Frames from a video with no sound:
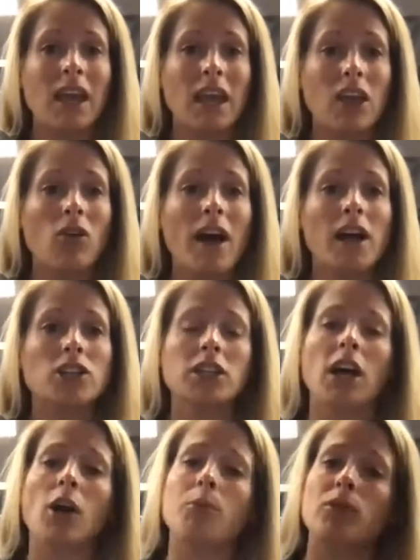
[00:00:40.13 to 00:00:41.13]
it'll actually
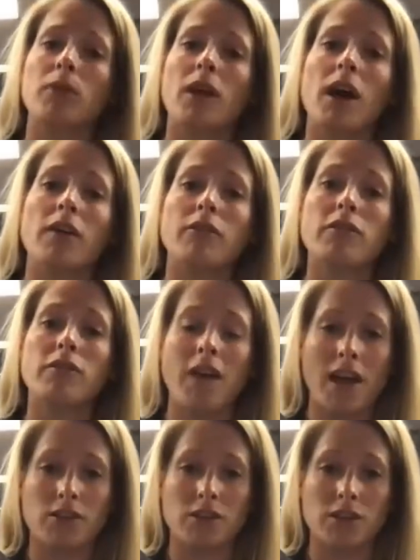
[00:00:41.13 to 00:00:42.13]
help you recover
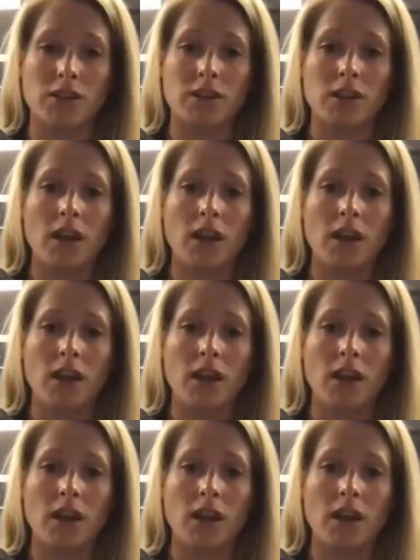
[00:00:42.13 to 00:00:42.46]
faster.